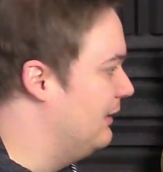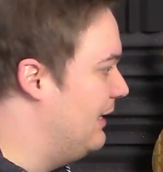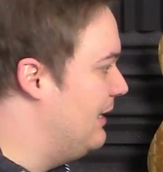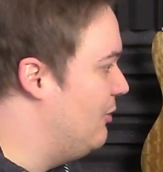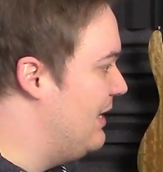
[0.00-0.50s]

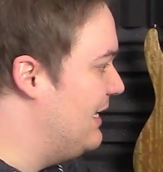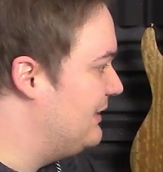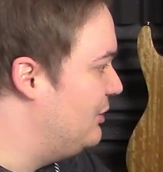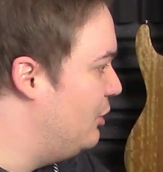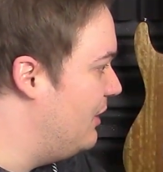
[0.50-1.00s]
Get our
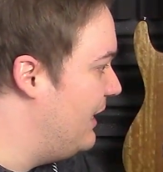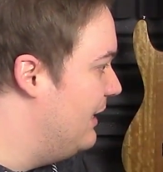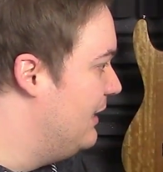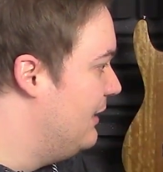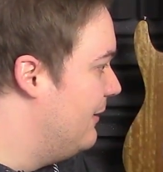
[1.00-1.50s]
hands dirty.
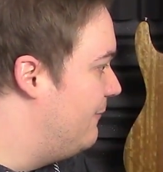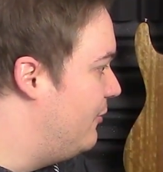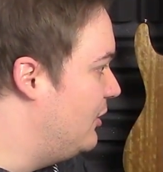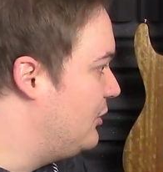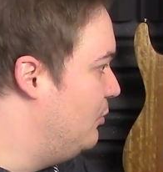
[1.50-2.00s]

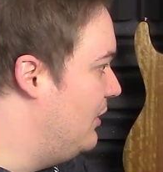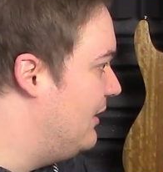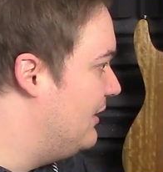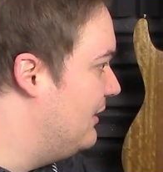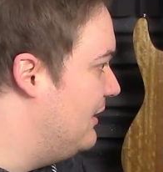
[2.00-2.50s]
First
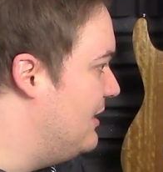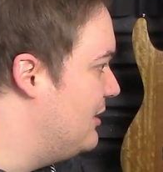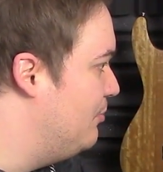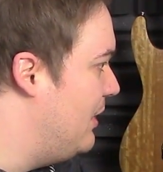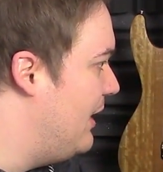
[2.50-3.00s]
one
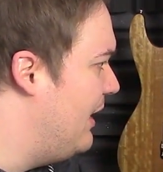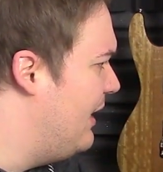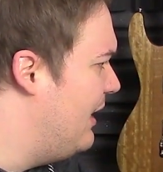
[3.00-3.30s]
is by